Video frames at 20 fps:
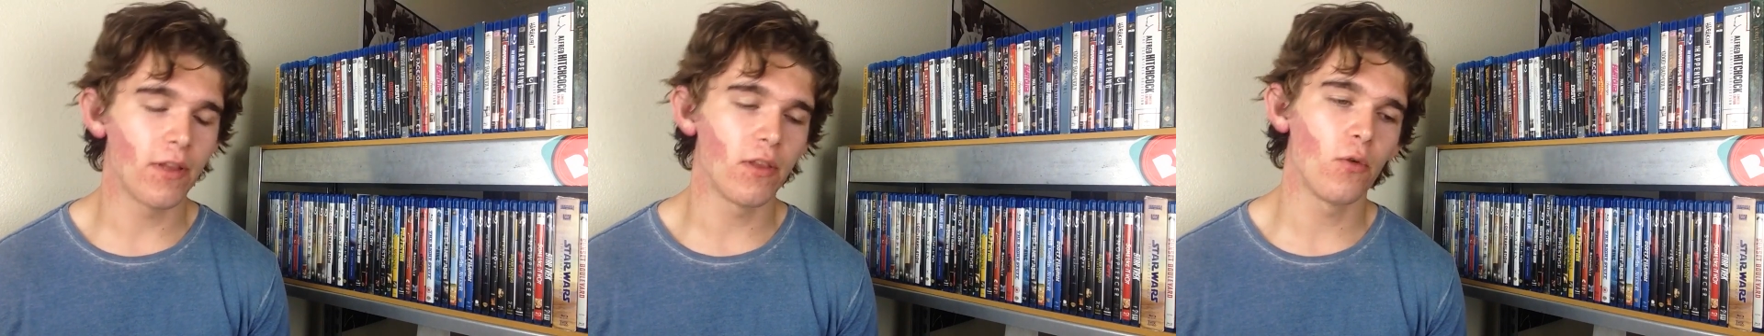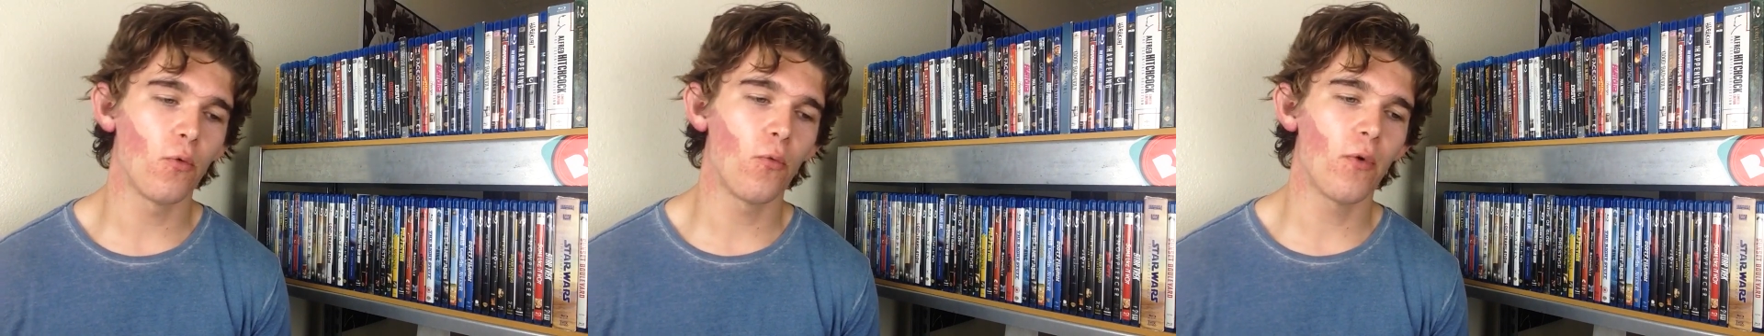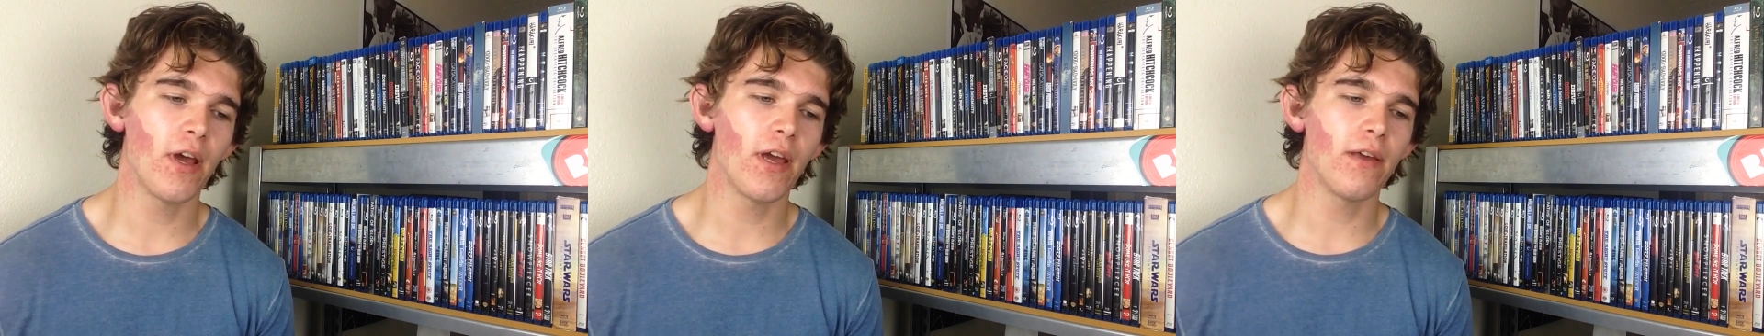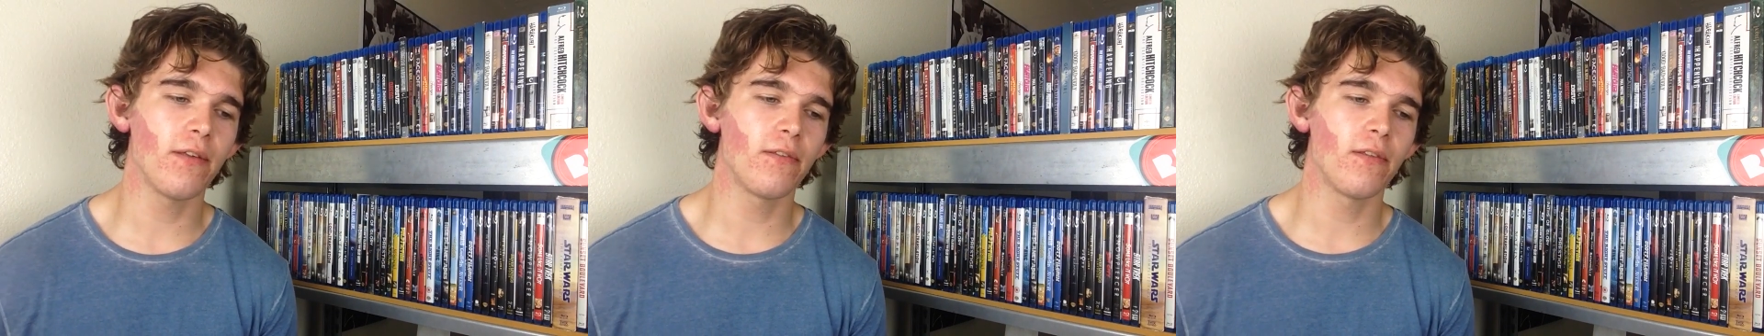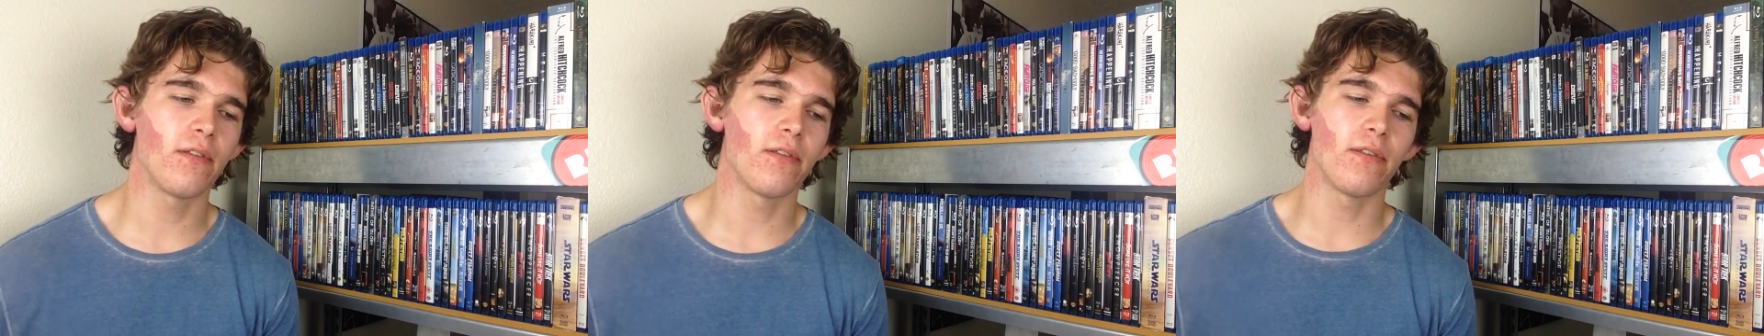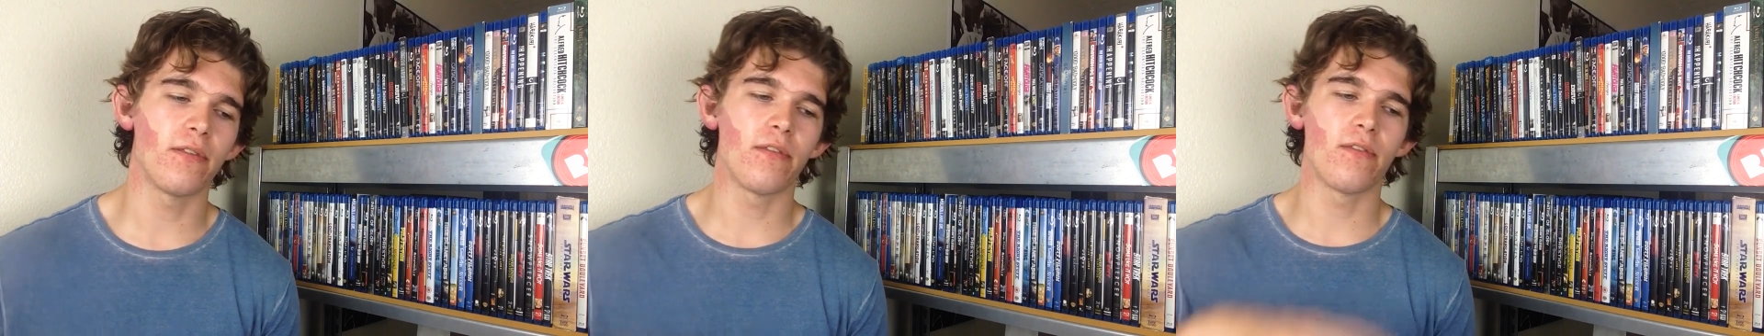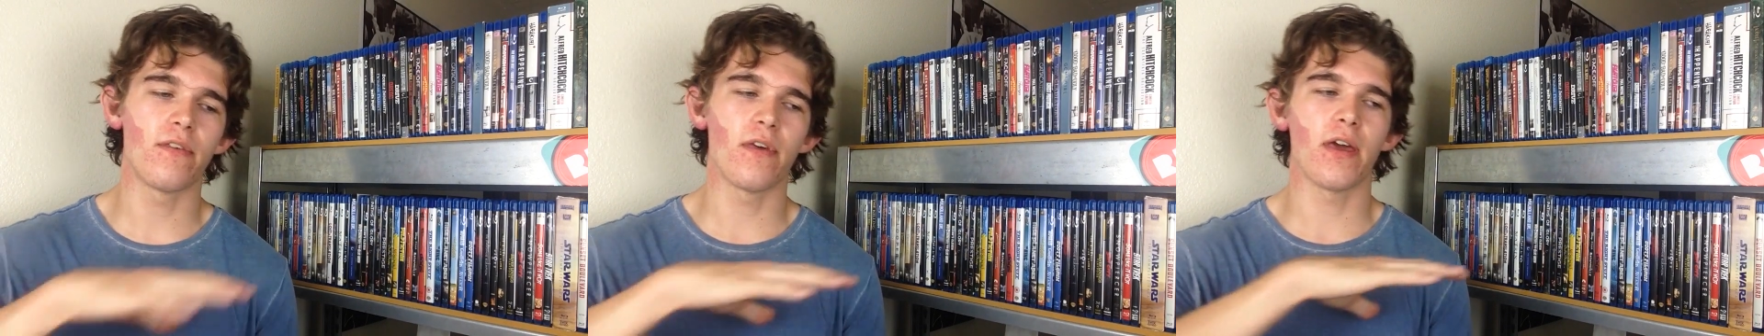And the way
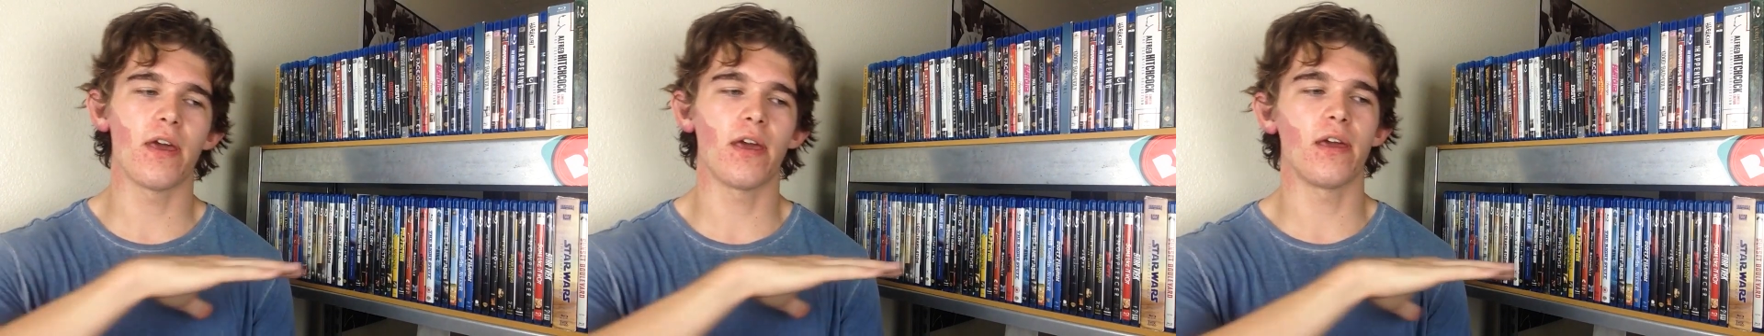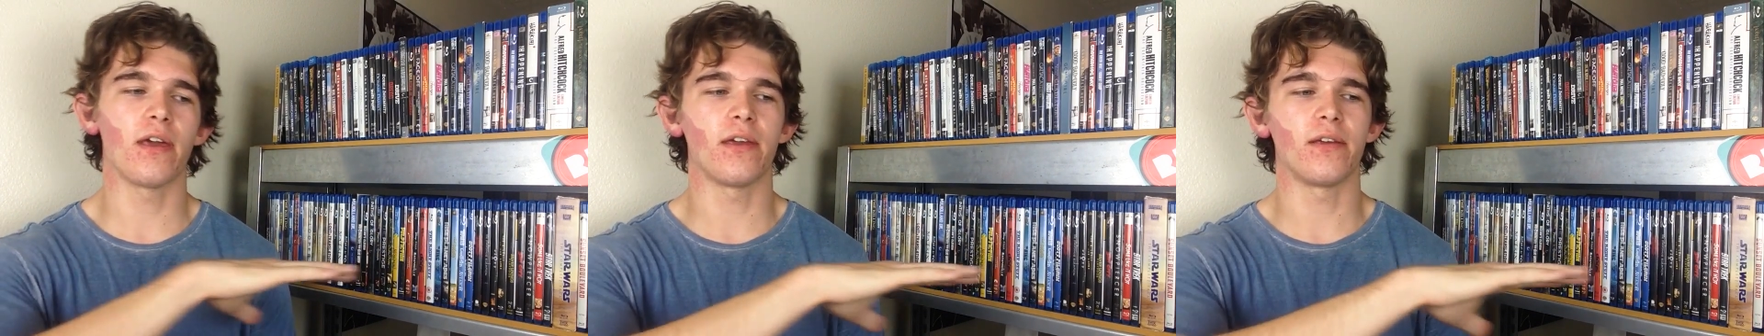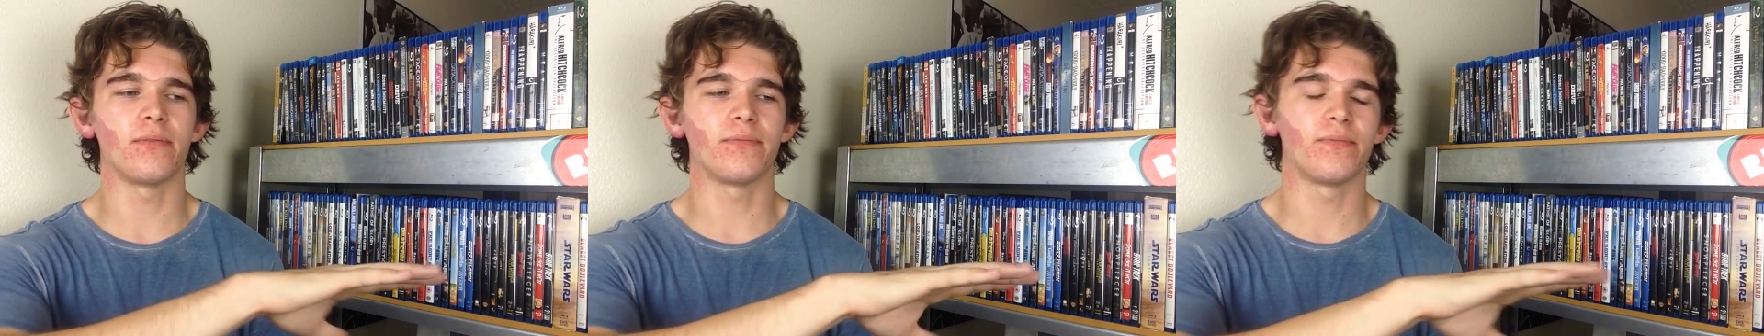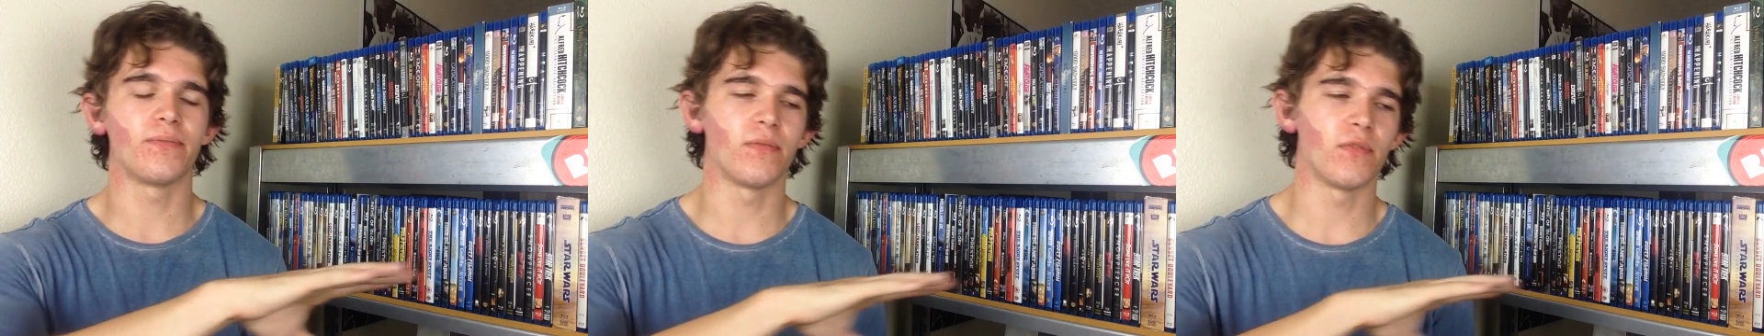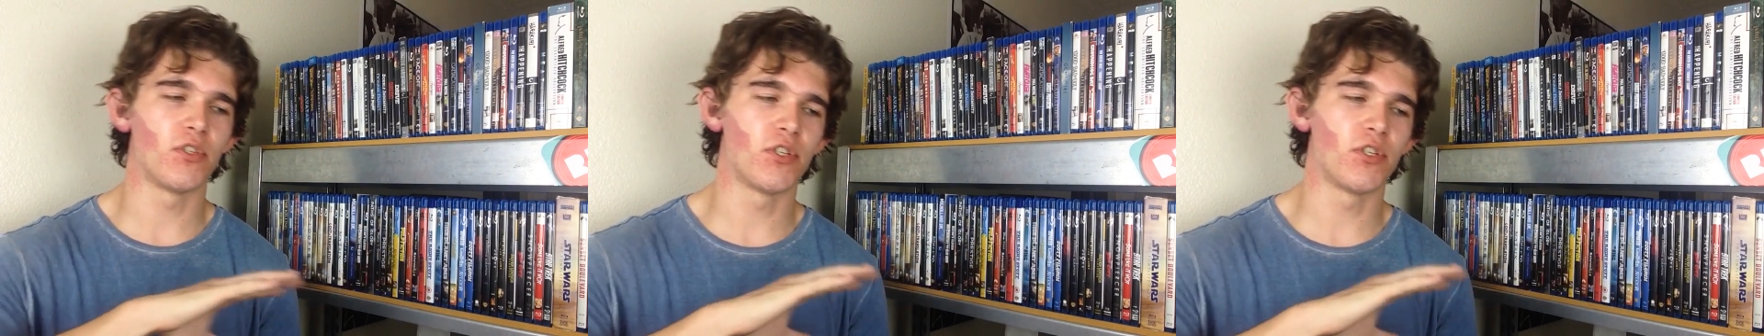that they